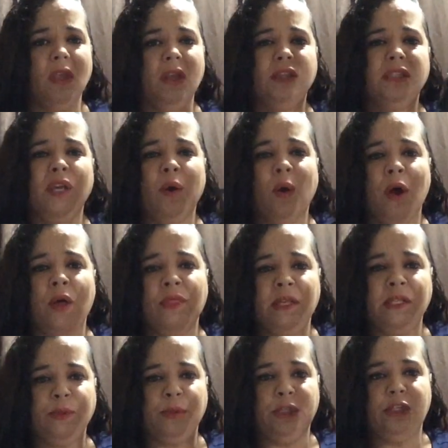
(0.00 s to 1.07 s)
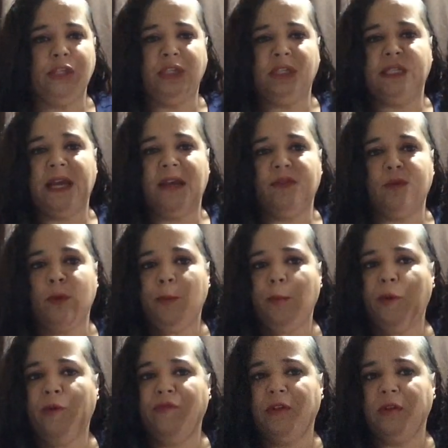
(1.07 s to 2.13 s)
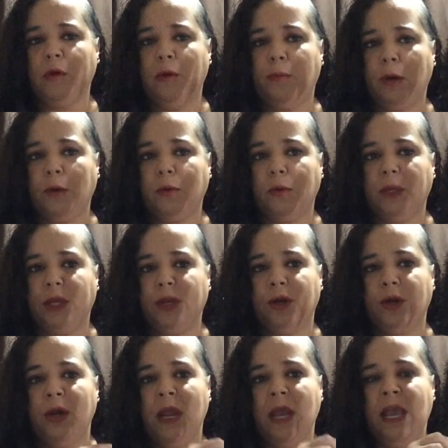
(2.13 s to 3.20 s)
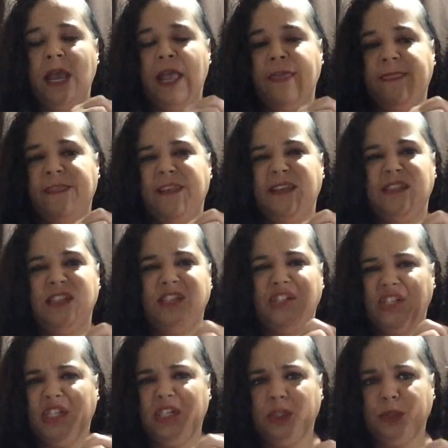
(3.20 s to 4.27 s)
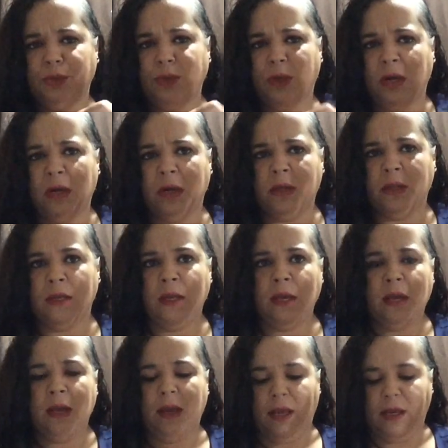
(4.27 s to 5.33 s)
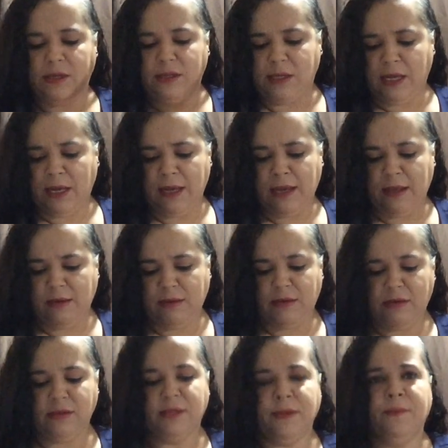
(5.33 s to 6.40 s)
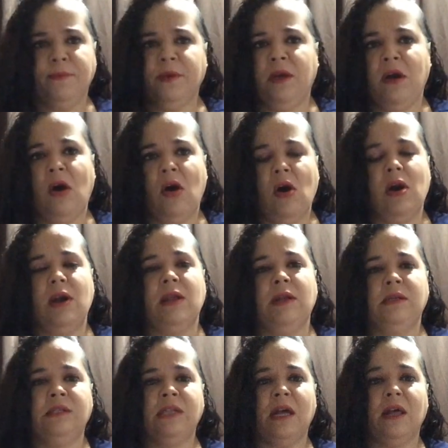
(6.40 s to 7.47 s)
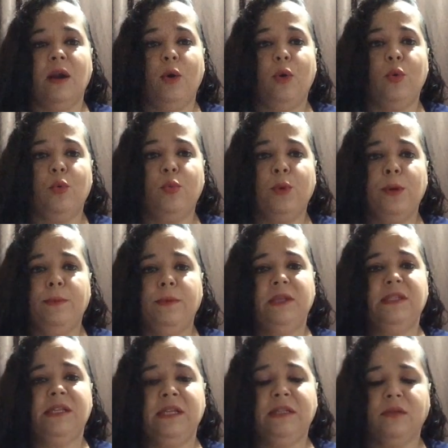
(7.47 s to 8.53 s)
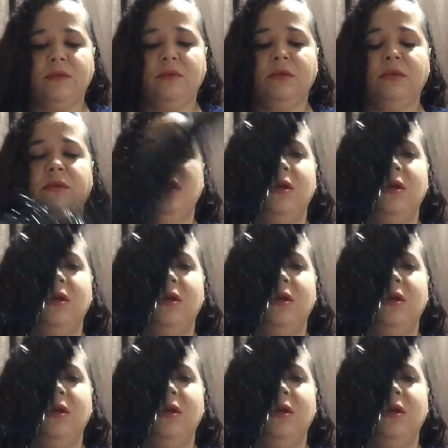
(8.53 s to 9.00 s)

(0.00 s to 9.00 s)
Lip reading: And so on this one you just have to remove the little buckle here, and this is just glued on. It's not something hard and it's not going to rip the tinsels.